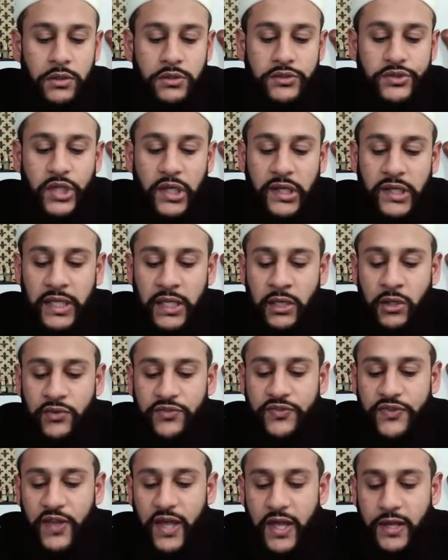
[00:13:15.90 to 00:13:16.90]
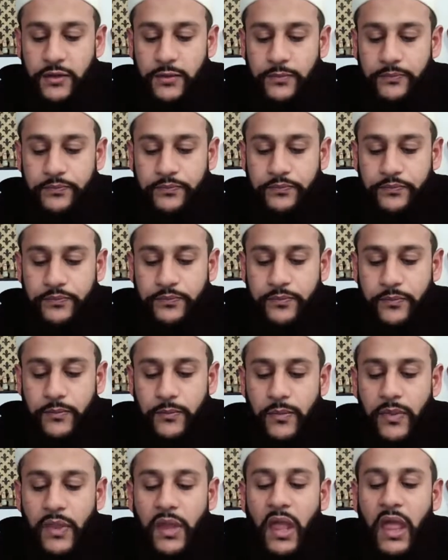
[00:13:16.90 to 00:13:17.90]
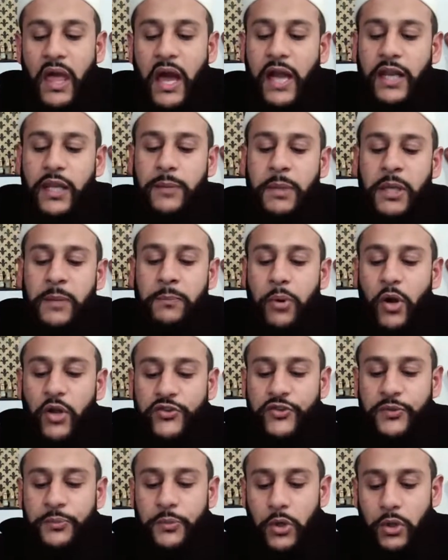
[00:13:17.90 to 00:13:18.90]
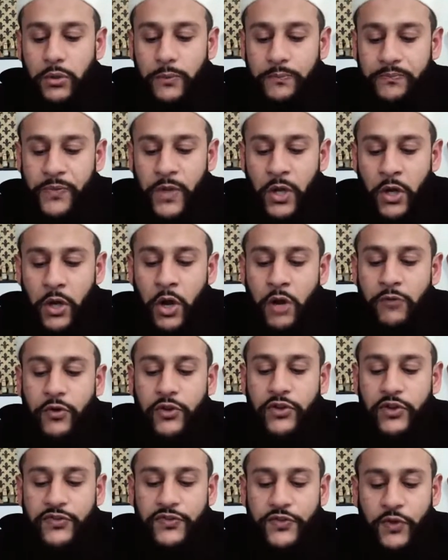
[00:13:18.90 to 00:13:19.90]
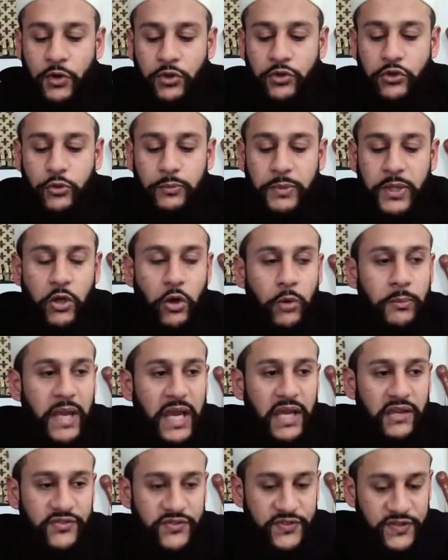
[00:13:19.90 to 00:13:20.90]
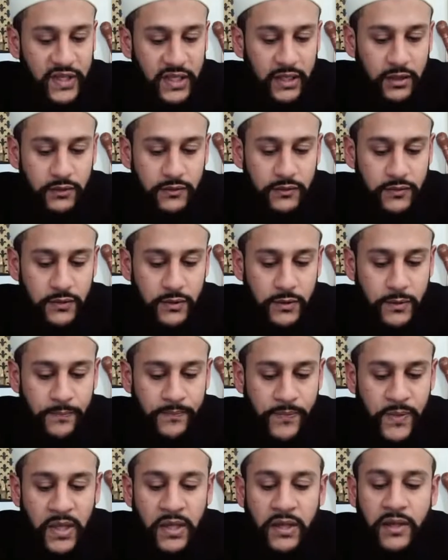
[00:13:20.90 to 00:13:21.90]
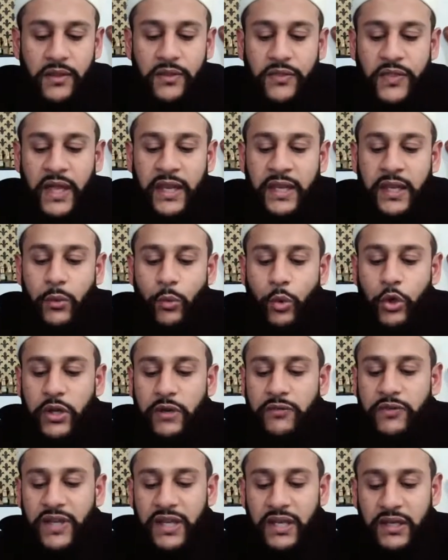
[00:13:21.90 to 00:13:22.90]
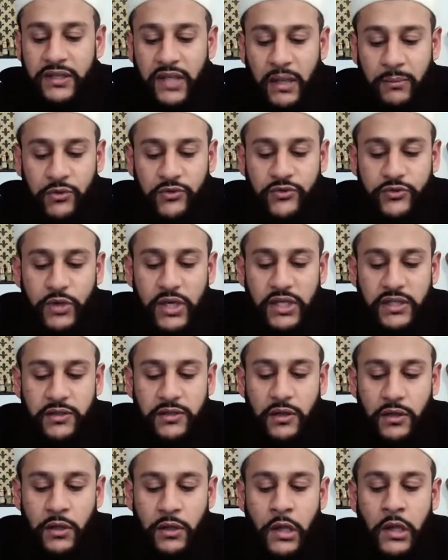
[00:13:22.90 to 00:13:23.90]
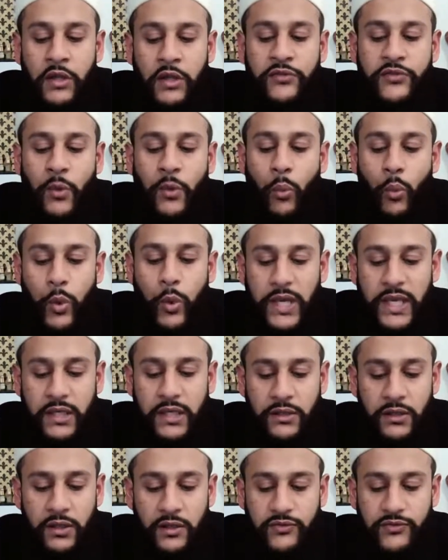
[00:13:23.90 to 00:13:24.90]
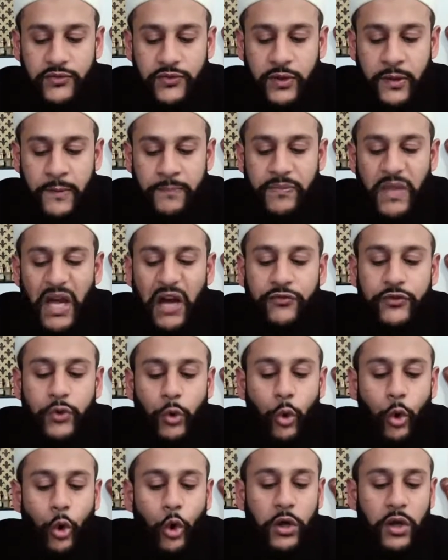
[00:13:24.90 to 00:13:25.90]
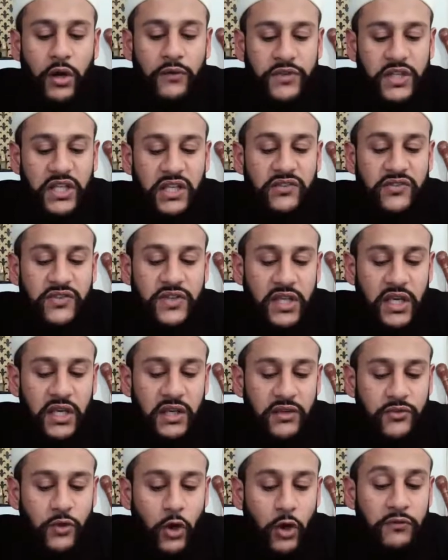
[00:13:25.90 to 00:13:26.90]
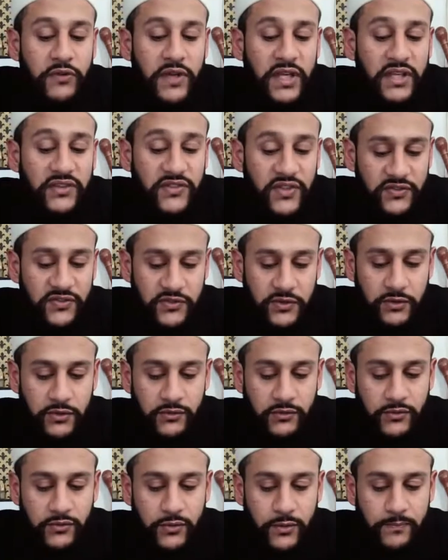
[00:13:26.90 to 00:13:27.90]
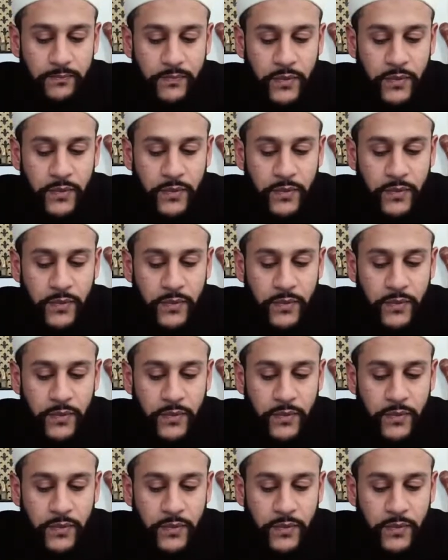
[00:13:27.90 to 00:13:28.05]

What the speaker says: Jalina said, had it been possible for the sun to become extinct, then it would have demonstrated some weakness after all of these years of existence.